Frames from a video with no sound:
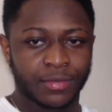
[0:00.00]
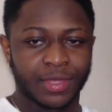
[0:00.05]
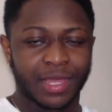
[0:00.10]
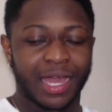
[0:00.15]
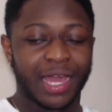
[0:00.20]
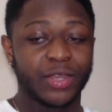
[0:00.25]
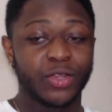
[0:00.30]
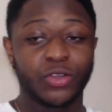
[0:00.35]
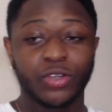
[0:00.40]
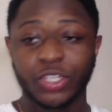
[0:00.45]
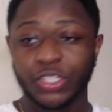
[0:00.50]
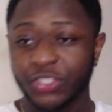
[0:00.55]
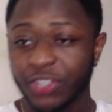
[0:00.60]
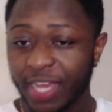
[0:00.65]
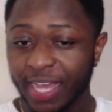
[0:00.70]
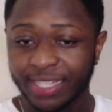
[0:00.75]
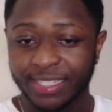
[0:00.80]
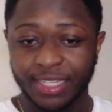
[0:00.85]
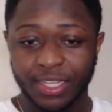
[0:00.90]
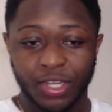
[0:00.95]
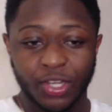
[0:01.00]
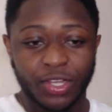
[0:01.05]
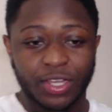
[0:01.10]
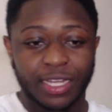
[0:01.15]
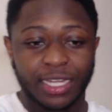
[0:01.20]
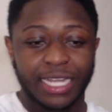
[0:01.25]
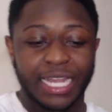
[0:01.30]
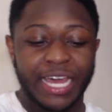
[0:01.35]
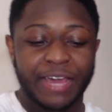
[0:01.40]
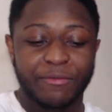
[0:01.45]
I know the track said Look
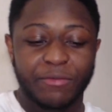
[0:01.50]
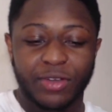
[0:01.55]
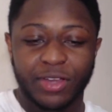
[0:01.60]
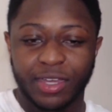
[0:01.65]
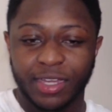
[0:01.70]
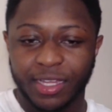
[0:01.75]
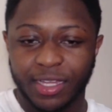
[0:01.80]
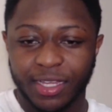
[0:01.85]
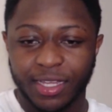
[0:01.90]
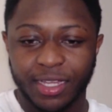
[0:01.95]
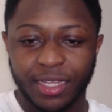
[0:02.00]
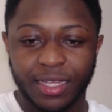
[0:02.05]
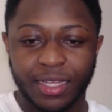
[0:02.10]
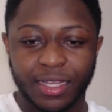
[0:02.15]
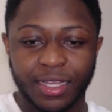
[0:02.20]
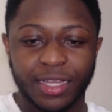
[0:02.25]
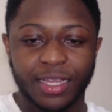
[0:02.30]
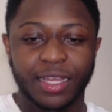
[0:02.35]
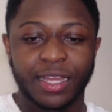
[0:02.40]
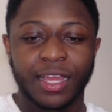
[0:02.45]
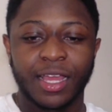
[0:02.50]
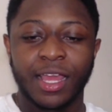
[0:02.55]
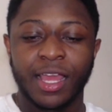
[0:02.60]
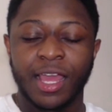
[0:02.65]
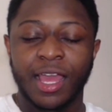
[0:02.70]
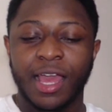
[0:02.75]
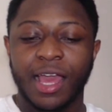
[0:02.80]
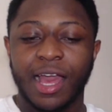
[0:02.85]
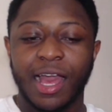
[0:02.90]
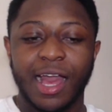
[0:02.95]
Alive, but
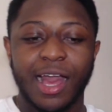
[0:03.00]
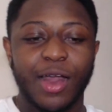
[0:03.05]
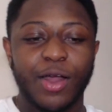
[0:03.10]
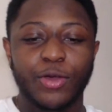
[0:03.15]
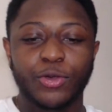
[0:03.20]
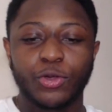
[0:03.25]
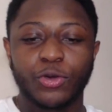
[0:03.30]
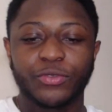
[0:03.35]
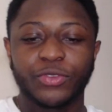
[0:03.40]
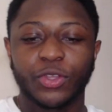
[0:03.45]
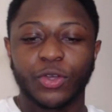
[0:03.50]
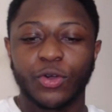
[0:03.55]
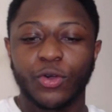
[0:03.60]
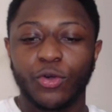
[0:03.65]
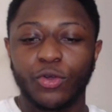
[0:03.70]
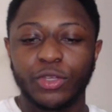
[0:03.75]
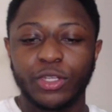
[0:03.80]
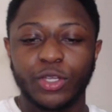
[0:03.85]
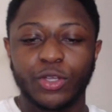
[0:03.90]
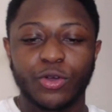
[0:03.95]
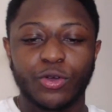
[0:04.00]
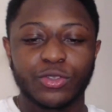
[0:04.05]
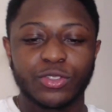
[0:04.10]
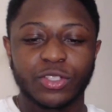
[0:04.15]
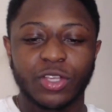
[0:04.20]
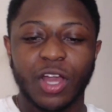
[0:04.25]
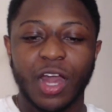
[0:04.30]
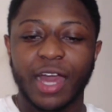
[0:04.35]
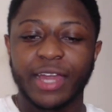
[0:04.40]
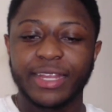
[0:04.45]
I don't know if the Holy
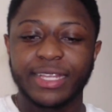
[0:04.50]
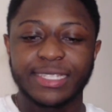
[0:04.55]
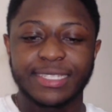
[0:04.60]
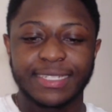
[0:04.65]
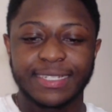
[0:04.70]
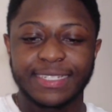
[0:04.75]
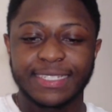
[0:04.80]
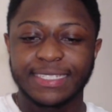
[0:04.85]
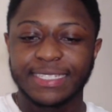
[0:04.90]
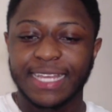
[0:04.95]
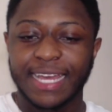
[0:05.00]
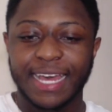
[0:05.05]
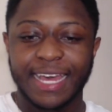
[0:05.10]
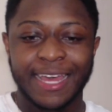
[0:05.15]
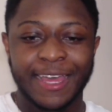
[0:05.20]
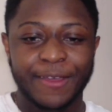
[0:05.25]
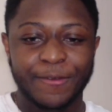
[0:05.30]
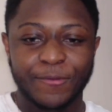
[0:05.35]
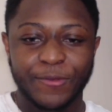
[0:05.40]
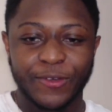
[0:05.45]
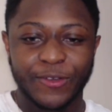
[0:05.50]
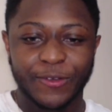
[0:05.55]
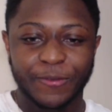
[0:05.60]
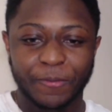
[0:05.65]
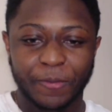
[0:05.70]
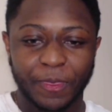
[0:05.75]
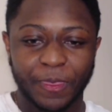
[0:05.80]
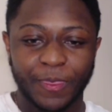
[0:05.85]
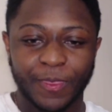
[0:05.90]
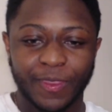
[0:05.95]
Ghost got into this guy, but
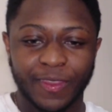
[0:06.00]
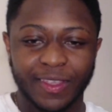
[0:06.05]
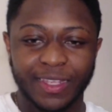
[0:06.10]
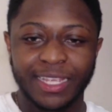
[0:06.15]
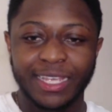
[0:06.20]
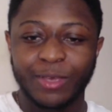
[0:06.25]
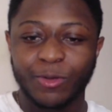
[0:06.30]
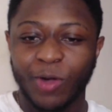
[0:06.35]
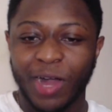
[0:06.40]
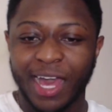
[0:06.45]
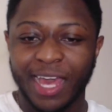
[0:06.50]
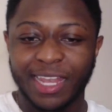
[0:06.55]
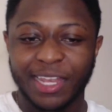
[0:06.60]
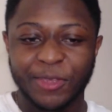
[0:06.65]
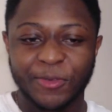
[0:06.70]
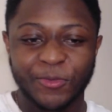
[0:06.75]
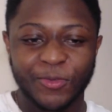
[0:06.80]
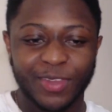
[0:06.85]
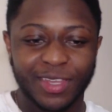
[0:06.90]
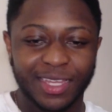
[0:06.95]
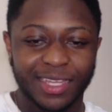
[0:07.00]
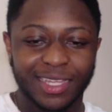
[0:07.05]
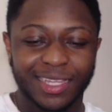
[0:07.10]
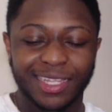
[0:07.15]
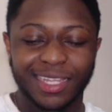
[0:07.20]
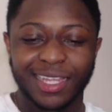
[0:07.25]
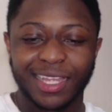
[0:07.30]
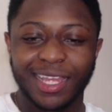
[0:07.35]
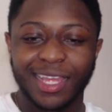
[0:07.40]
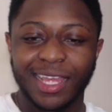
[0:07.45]
he wildin', man.
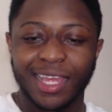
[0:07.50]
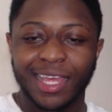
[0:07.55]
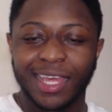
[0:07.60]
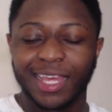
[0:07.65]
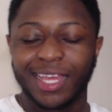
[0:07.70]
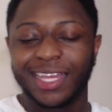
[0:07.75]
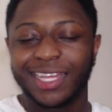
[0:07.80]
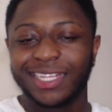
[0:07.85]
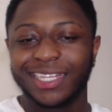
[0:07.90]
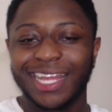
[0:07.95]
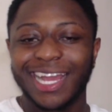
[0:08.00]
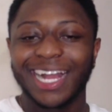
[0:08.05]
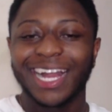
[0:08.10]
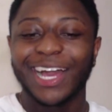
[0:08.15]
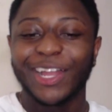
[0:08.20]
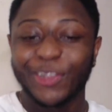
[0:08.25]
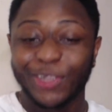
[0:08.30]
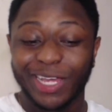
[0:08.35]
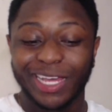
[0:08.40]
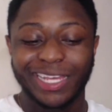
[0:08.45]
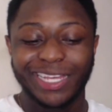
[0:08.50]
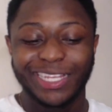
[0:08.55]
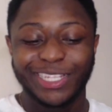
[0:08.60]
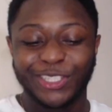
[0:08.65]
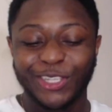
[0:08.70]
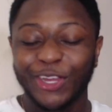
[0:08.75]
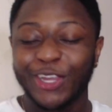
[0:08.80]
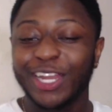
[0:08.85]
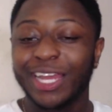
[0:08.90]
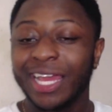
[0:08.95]
That guy look like he
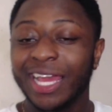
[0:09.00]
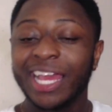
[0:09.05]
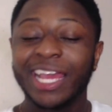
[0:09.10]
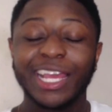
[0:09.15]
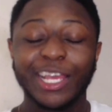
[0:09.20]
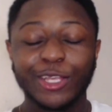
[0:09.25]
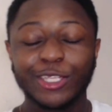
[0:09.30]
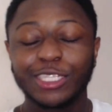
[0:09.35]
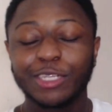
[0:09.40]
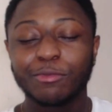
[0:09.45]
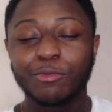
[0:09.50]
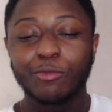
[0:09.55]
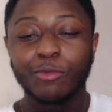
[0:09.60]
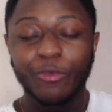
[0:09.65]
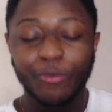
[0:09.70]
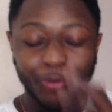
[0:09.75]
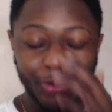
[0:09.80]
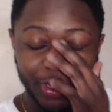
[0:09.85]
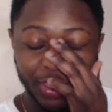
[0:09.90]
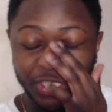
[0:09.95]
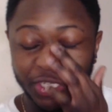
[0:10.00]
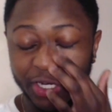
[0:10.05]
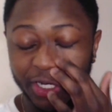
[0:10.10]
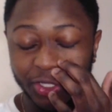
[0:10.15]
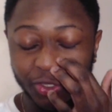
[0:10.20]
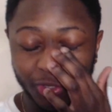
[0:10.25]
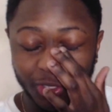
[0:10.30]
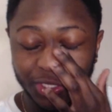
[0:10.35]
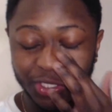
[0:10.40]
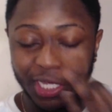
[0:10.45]
turned, you see, before he turned
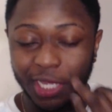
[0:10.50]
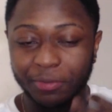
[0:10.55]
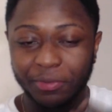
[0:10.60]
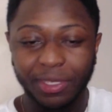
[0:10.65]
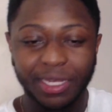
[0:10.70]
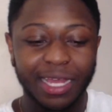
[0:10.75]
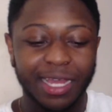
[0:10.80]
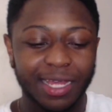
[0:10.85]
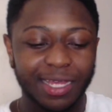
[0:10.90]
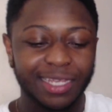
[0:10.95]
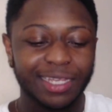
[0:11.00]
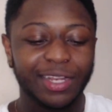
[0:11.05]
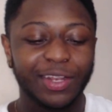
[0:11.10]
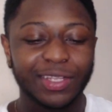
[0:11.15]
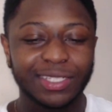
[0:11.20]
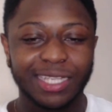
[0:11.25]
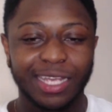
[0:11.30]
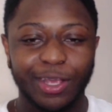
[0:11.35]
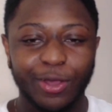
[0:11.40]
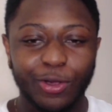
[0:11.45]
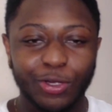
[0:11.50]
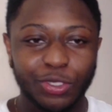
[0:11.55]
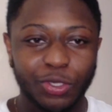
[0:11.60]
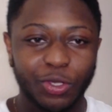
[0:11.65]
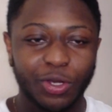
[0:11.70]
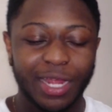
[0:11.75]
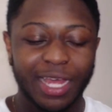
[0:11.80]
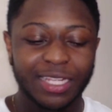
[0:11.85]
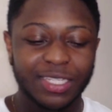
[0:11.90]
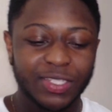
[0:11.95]
into a zombie, he looks like he going
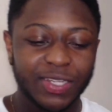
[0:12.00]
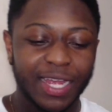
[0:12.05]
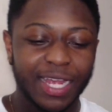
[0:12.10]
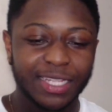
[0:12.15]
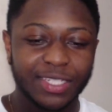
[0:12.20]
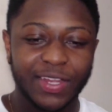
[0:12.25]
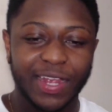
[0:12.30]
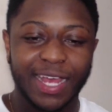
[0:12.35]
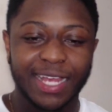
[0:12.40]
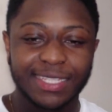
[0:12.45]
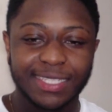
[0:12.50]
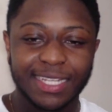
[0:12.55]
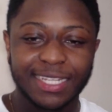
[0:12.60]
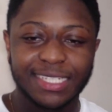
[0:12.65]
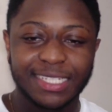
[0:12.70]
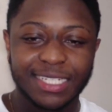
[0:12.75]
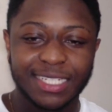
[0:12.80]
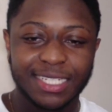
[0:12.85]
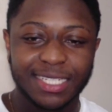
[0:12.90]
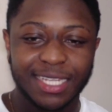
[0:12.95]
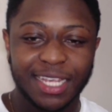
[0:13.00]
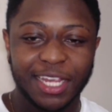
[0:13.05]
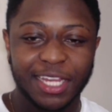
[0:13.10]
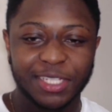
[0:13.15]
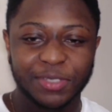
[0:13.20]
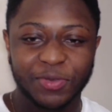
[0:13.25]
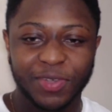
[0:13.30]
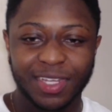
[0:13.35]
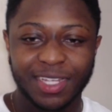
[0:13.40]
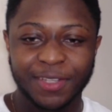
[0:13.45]
through that transition
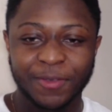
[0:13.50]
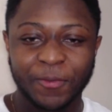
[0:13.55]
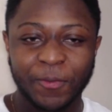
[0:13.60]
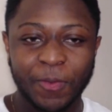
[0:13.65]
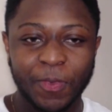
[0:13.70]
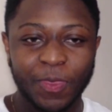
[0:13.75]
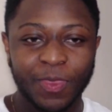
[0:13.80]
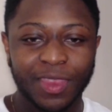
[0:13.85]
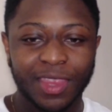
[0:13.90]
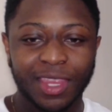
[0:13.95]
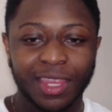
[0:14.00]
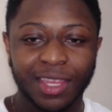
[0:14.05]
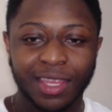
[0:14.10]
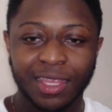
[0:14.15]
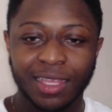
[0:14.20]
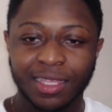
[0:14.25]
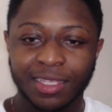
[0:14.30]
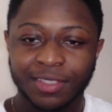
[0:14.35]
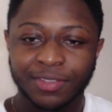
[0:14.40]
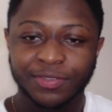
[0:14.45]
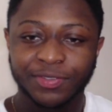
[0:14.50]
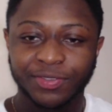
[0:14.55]
stage, man. Acting